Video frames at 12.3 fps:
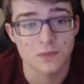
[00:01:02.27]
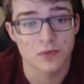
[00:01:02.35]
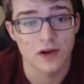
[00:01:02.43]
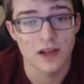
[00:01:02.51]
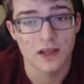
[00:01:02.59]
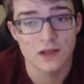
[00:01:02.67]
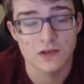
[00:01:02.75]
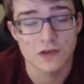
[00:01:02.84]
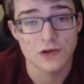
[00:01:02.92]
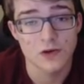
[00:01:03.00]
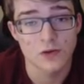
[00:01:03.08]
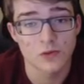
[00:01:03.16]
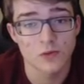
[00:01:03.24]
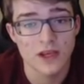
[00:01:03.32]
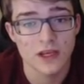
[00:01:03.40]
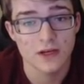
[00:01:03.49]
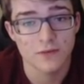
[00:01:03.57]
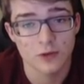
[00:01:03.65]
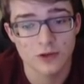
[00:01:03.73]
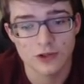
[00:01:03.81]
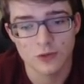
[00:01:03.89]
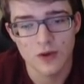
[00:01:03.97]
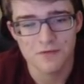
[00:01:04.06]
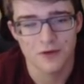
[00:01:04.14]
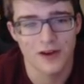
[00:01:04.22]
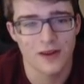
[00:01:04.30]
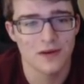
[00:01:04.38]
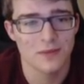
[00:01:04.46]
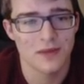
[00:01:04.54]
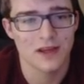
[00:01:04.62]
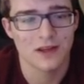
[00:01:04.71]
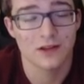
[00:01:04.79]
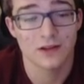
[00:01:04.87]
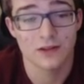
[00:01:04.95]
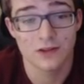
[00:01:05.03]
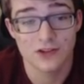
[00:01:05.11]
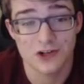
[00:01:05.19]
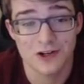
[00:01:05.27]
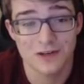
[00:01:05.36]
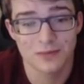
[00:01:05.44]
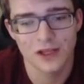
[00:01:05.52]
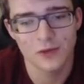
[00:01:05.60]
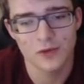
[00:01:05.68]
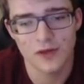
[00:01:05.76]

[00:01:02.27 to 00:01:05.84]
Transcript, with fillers: Spring, so we can of course wait for him to make the starting play,